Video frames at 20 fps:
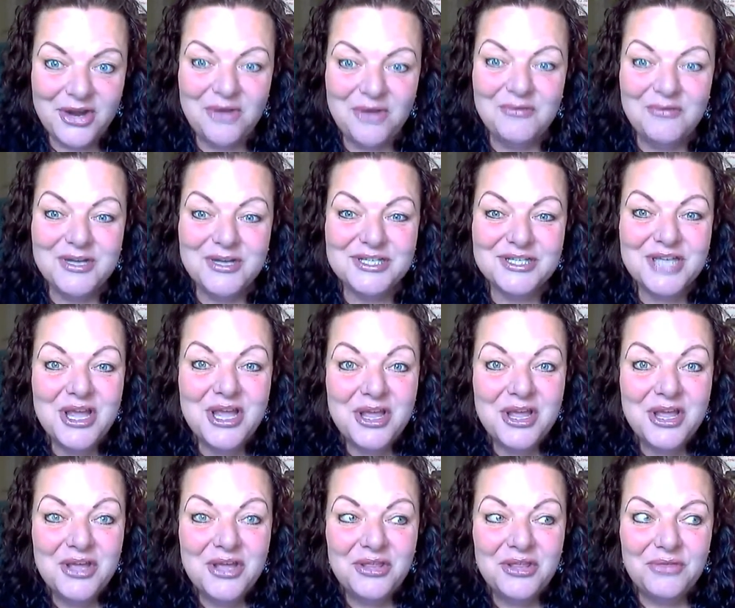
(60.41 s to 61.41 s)
was
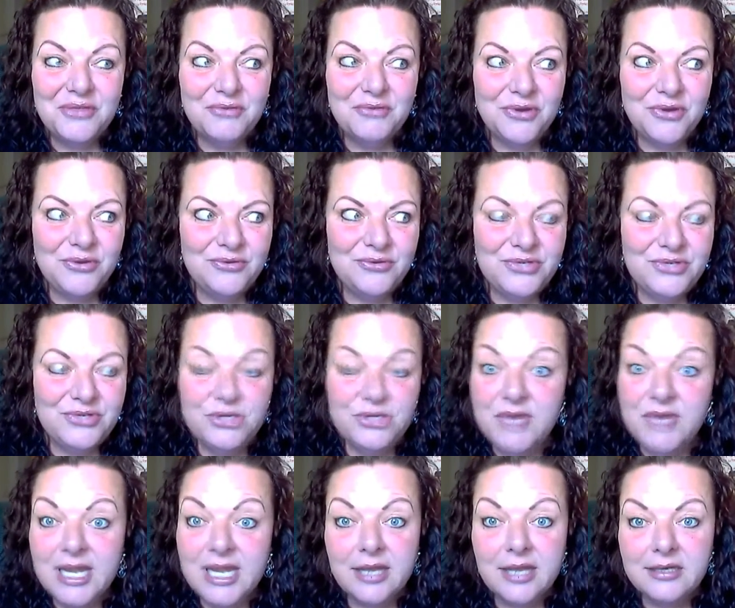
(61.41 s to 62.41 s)
through
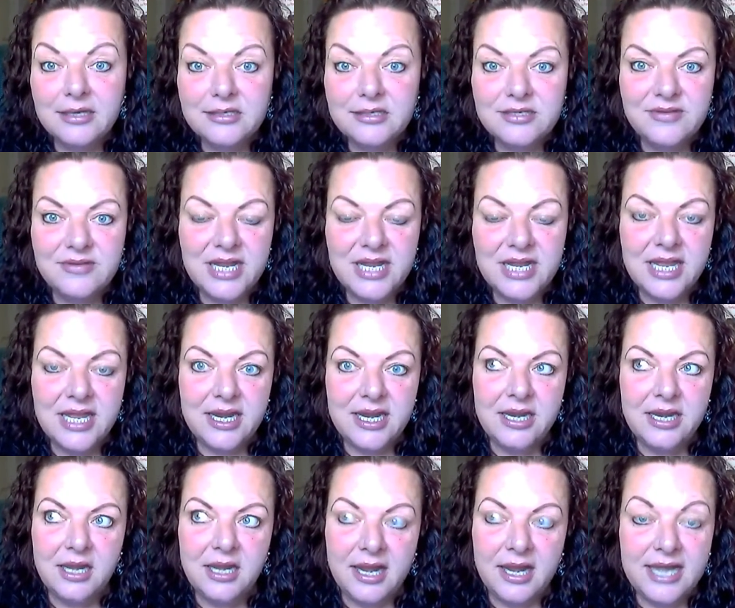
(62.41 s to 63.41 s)
doing it and
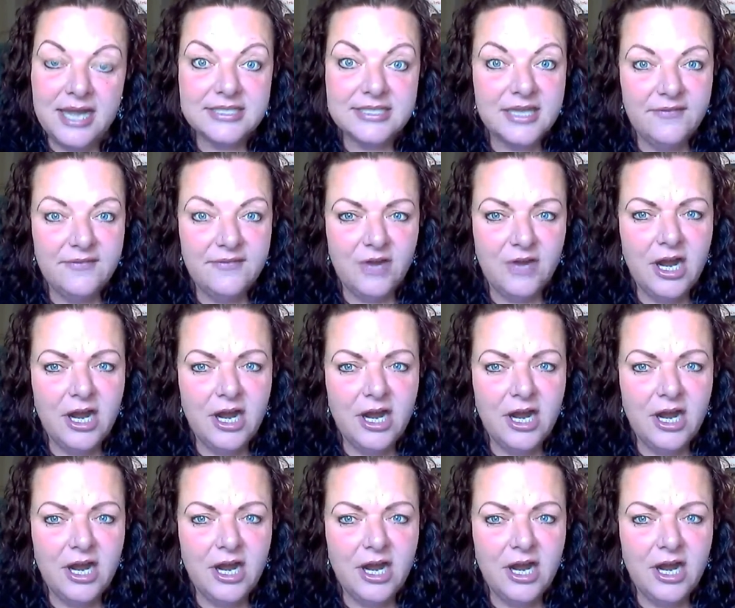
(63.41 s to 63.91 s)
not asking for